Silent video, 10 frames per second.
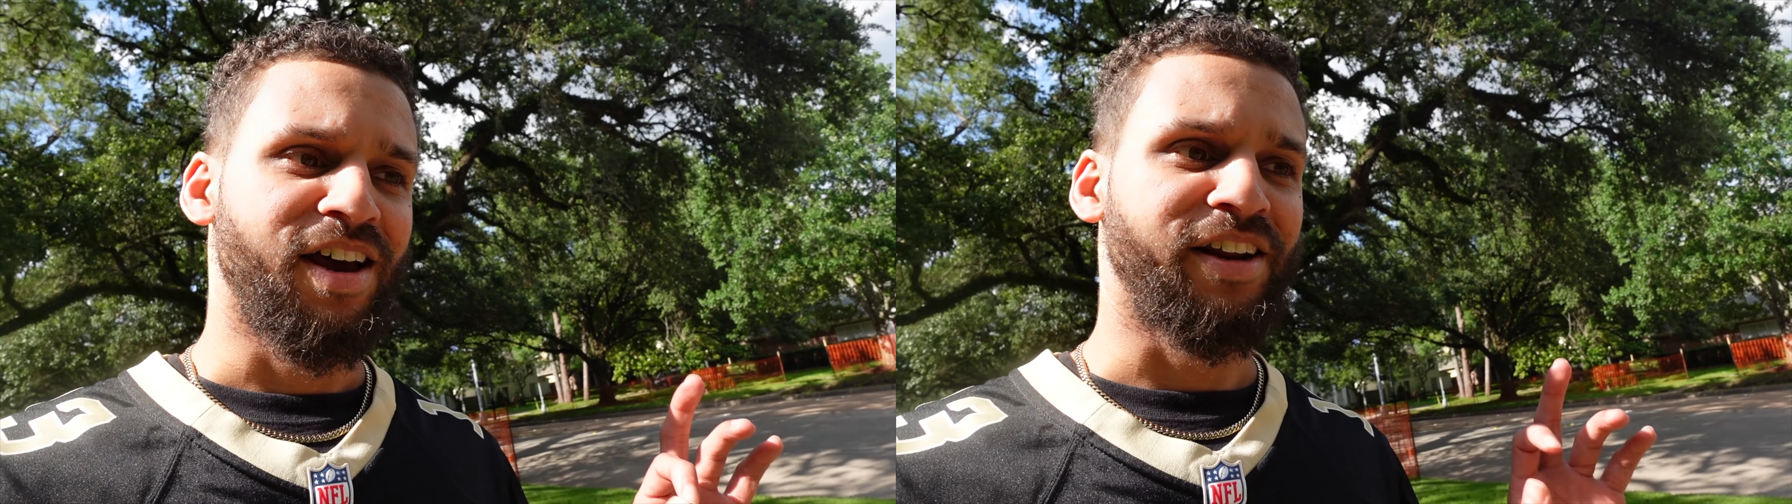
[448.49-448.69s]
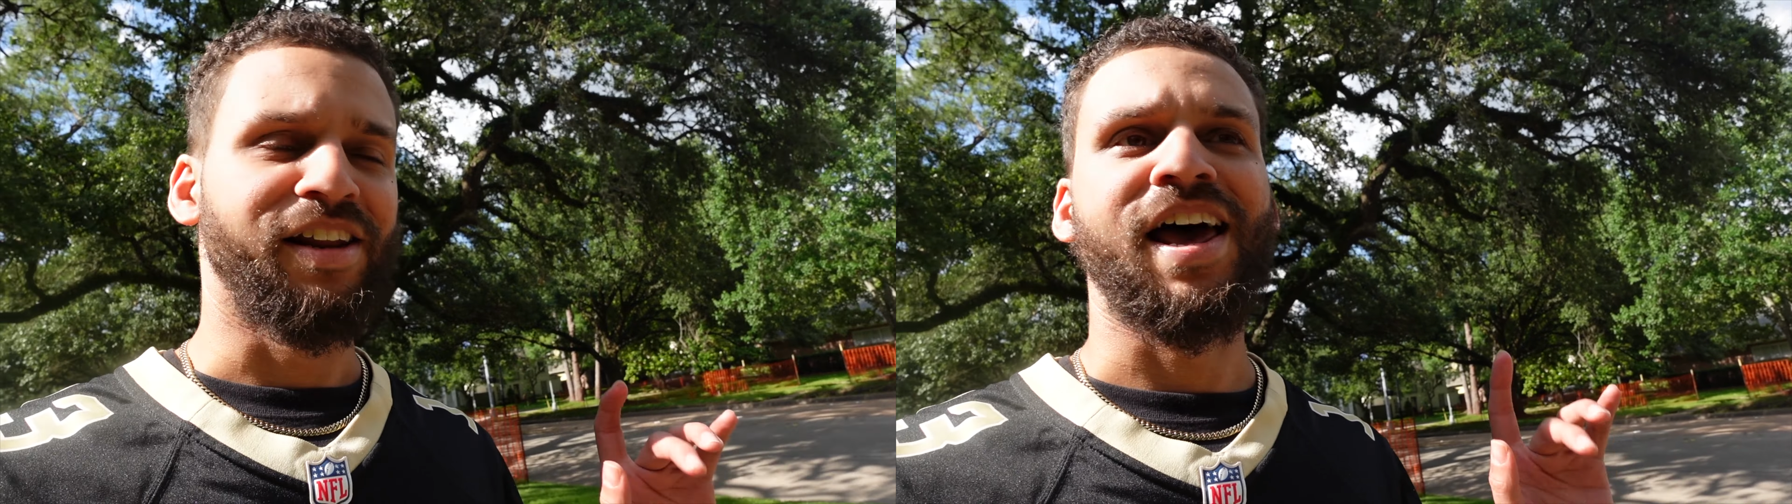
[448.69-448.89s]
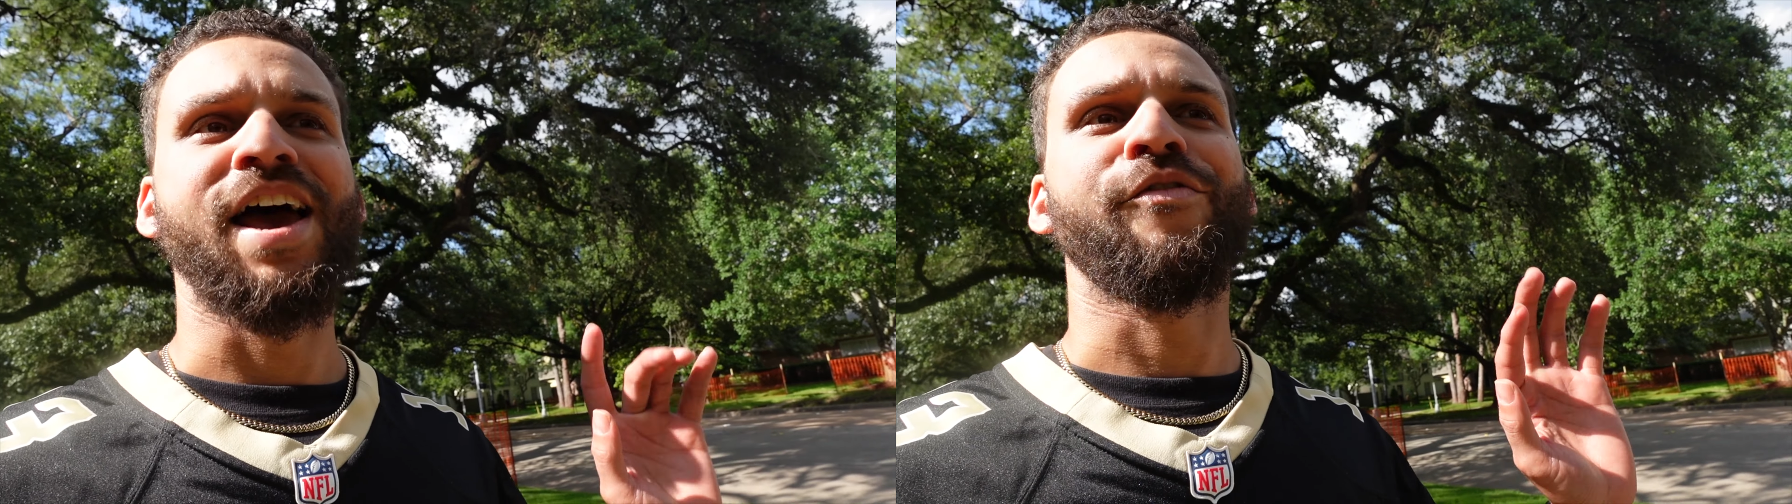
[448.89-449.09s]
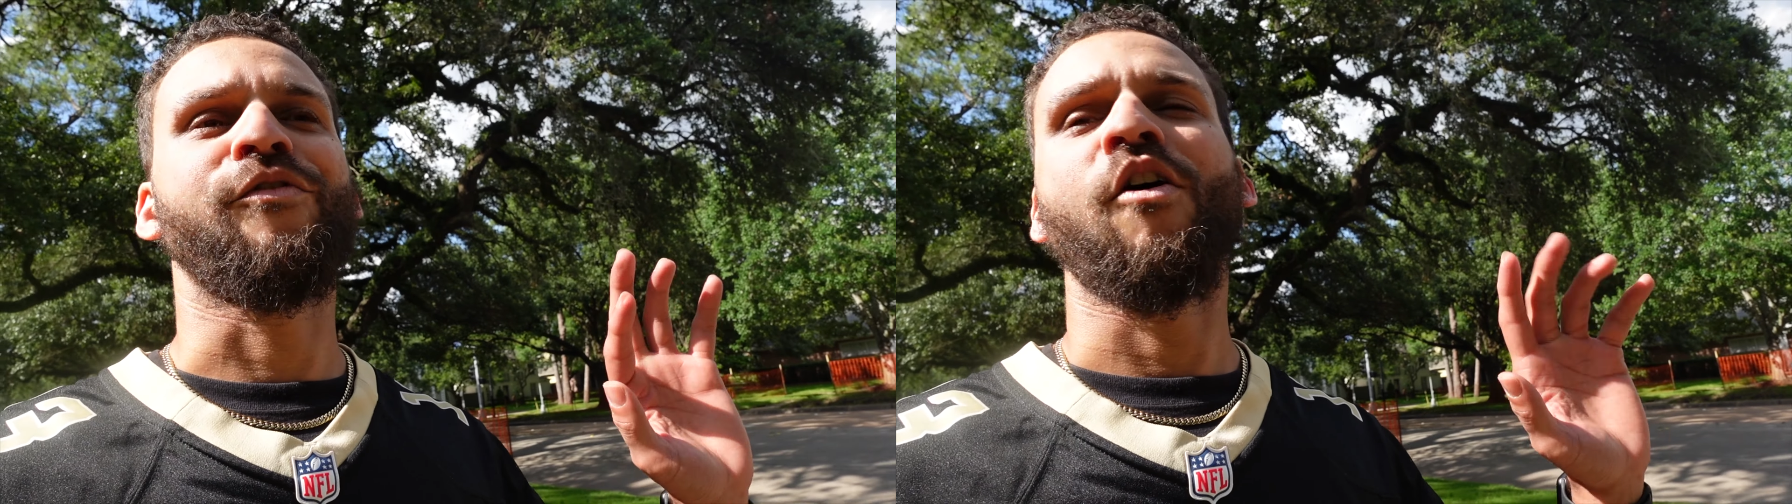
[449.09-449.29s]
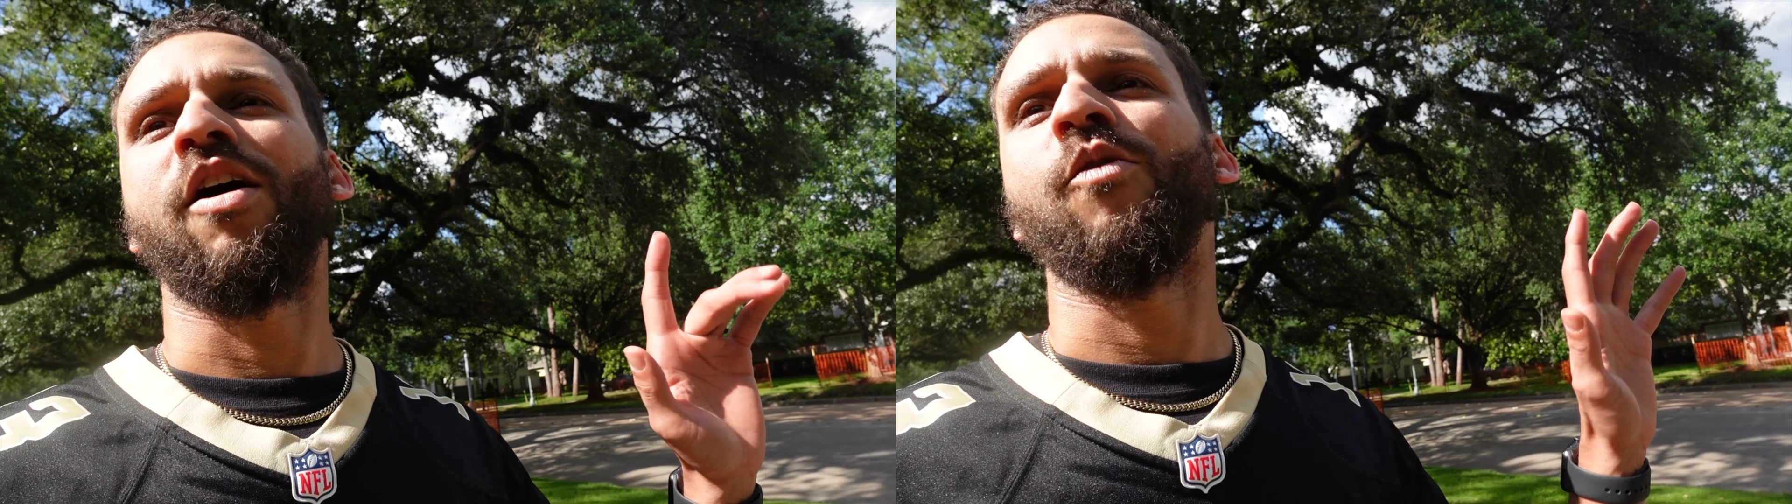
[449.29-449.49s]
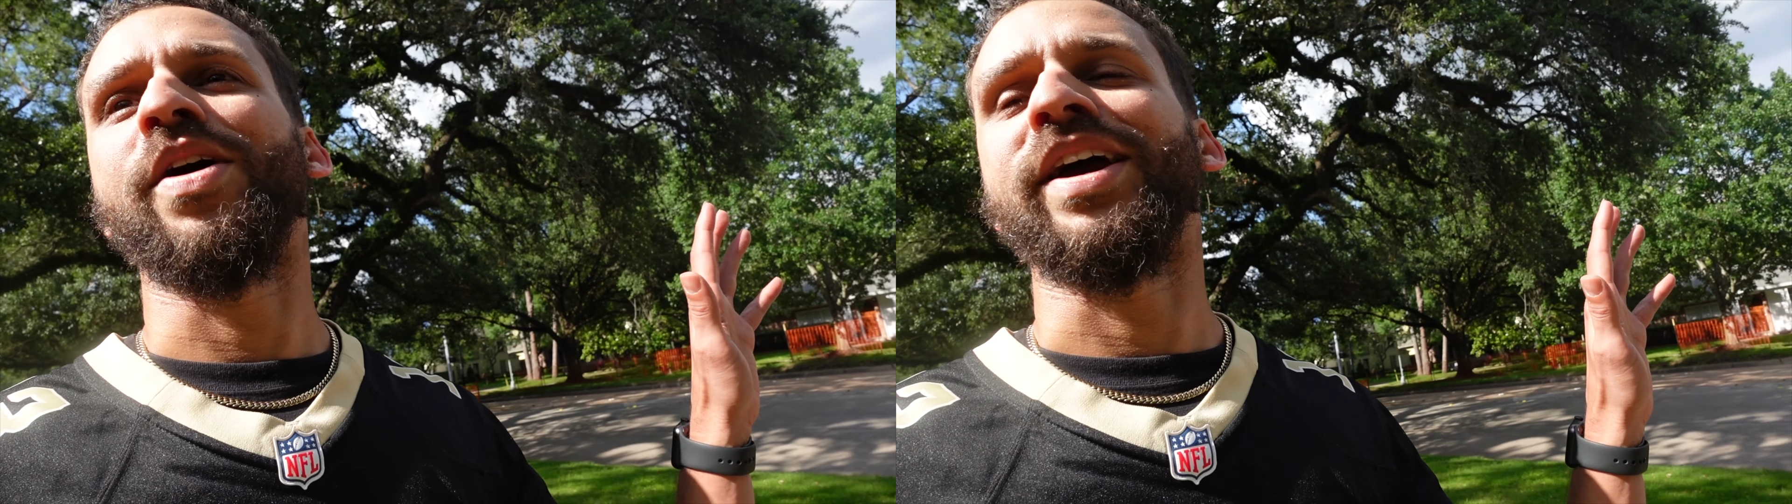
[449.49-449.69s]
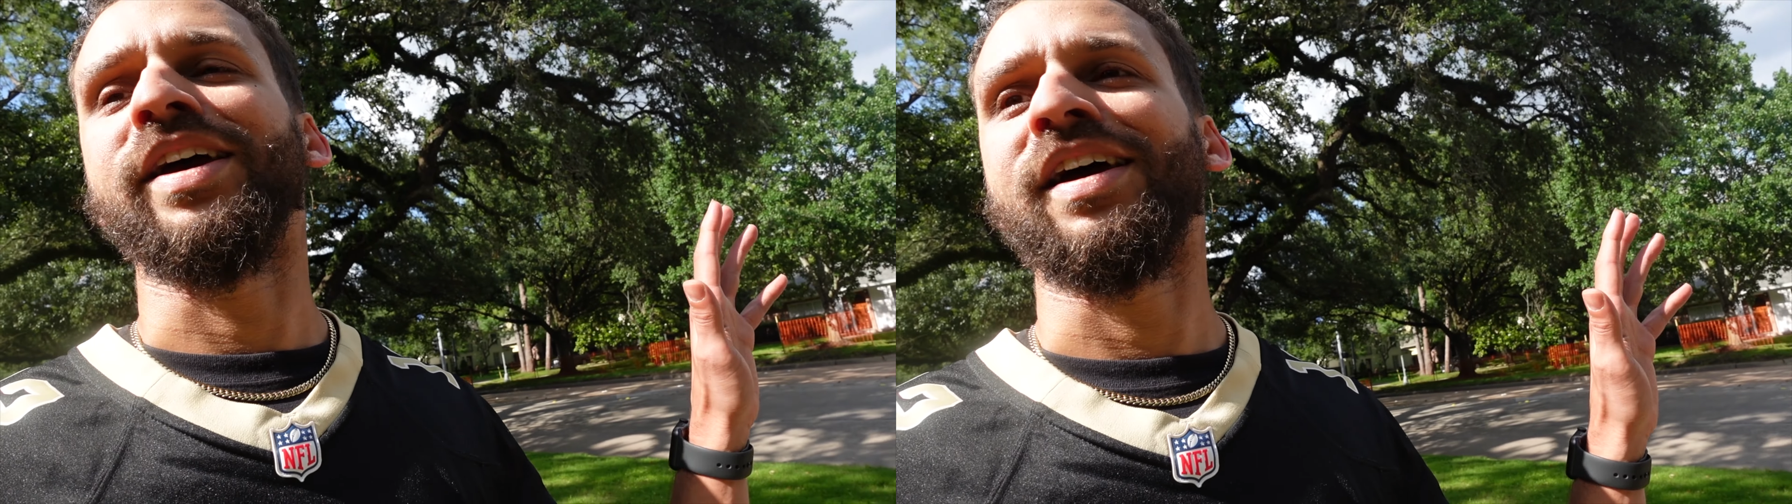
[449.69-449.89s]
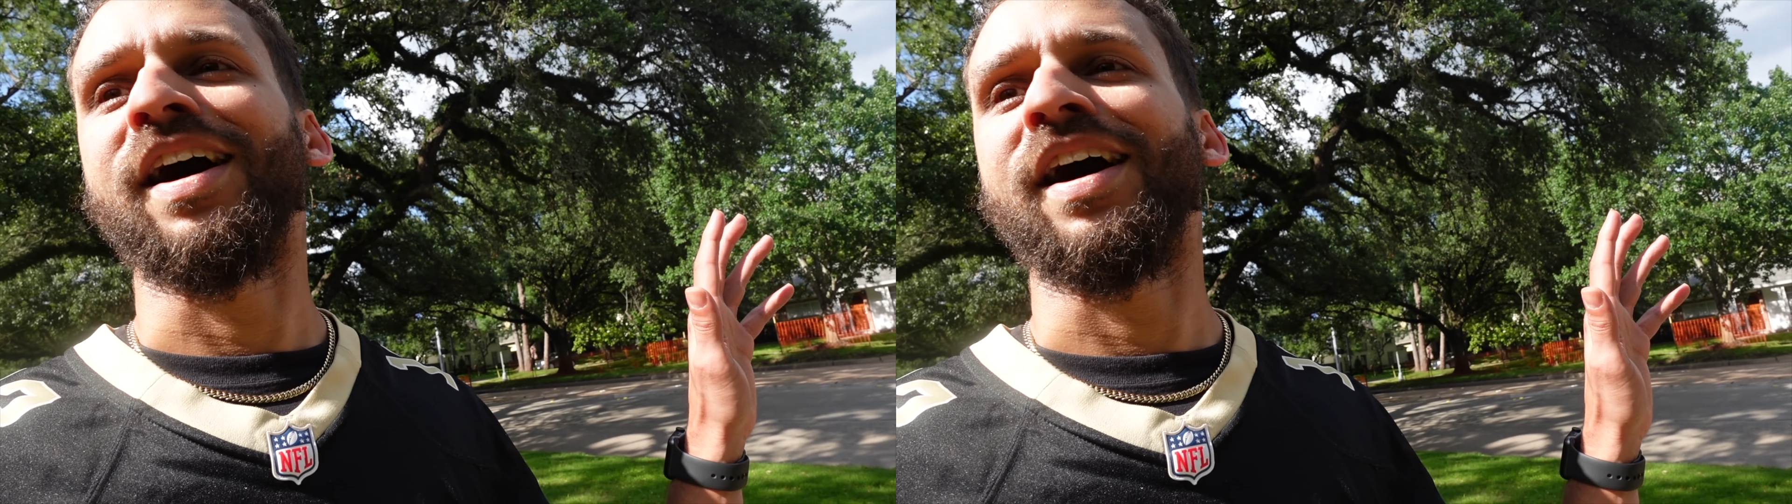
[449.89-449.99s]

in a land far away,